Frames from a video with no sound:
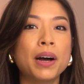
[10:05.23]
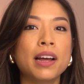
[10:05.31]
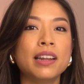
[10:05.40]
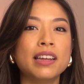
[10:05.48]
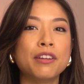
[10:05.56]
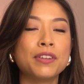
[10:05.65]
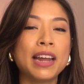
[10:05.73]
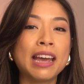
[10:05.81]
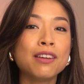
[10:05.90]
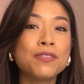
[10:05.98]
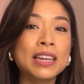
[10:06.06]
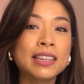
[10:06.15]
but if an
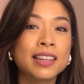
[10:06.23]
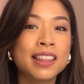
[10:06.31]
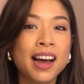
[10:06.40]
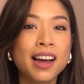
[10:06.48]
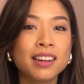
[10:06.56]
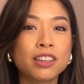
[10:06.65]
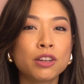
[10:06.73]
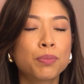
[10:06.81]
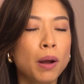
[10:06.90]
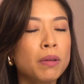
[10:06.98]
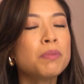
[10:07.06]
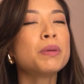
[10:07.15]
AV did that, you'd
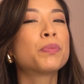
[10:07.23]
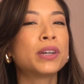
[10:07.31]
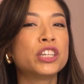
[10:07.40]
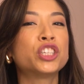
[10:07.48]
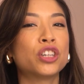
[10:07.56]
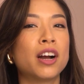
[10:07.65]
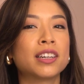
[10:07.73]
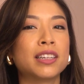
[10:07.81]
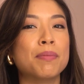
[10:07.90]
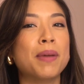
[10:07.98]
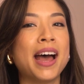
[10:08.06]
probably be pretty shocked and